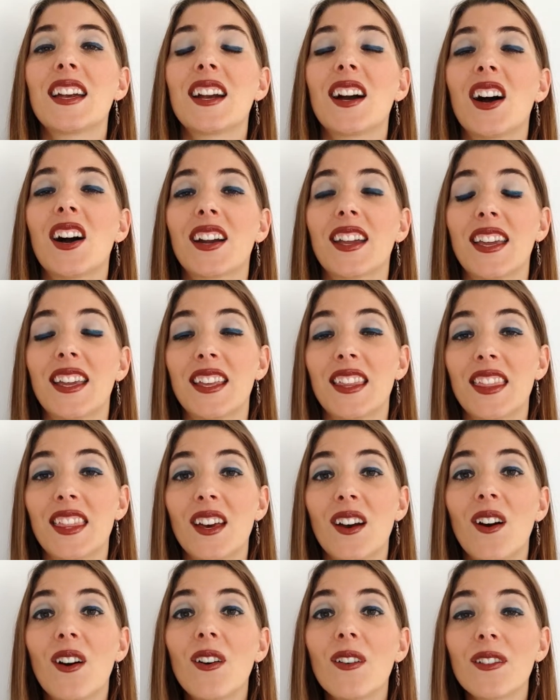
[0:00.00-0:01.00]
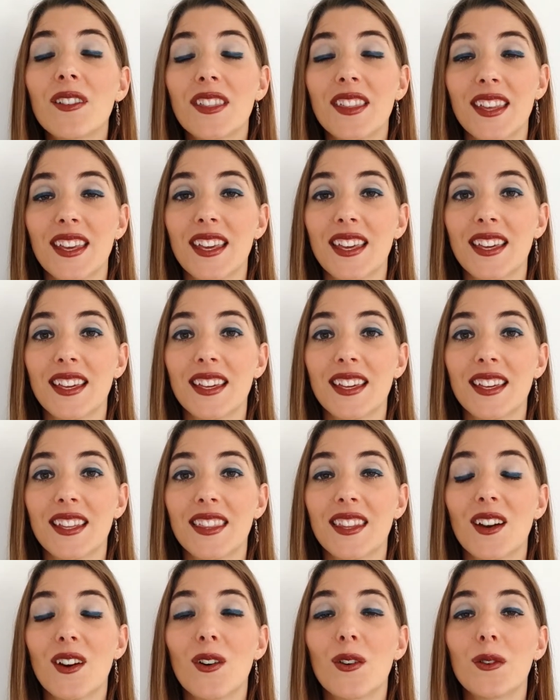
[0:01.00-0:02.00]
Okay, the whole thing,
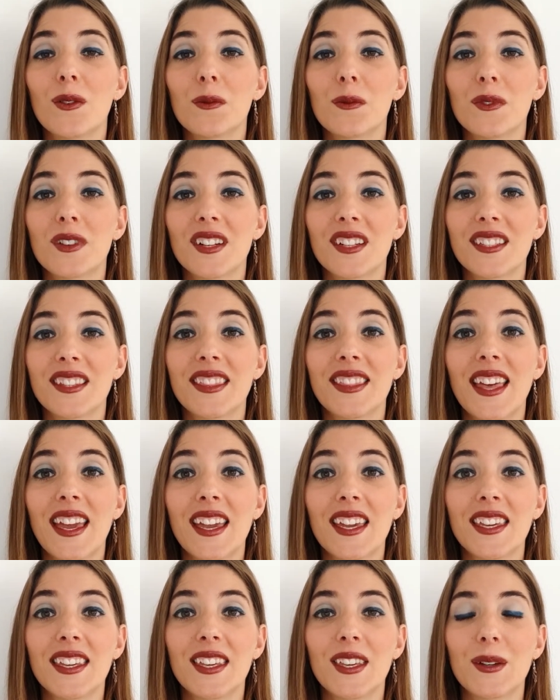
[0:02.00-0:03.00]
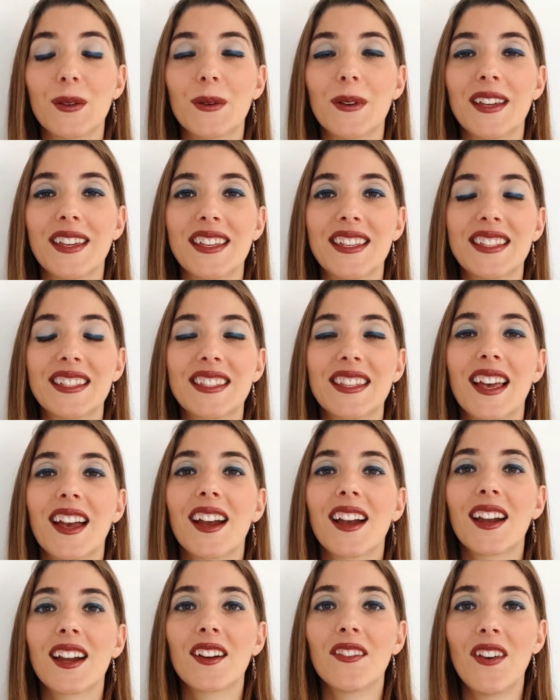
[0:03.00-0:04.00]
the whole word thank you is
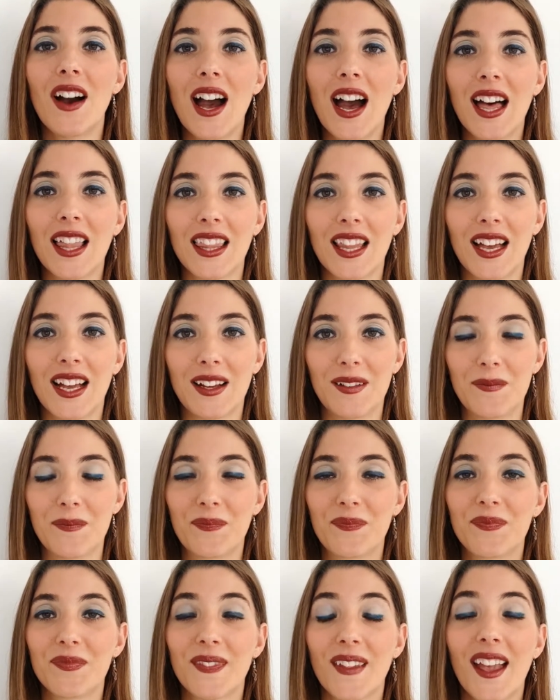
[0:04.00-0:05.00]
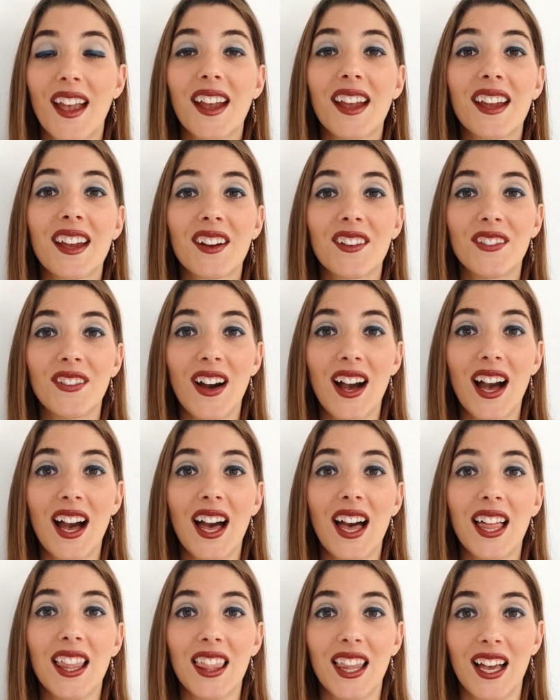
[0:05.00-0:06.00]
hvala,
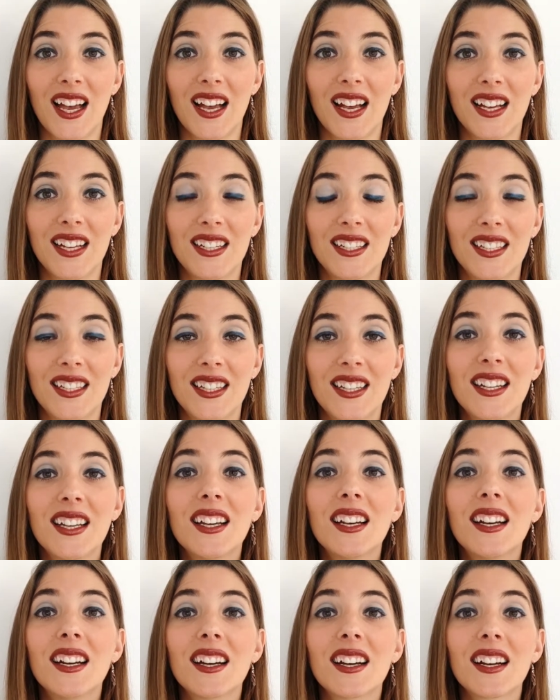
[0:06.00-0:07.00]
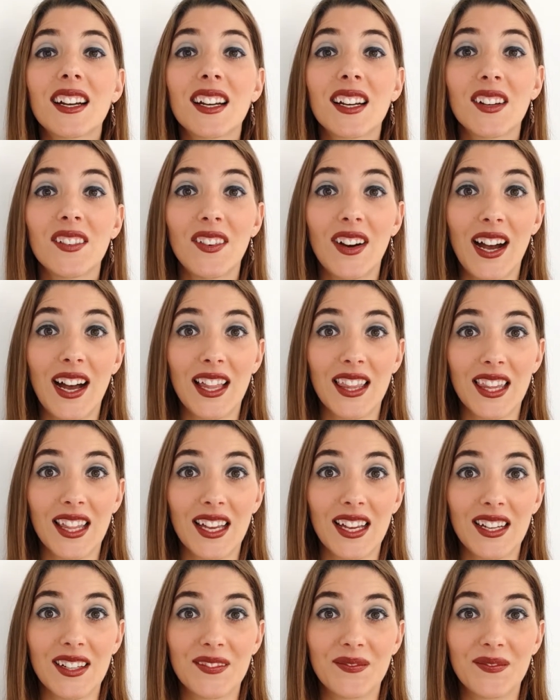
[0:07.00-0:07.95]
hvala, hvala.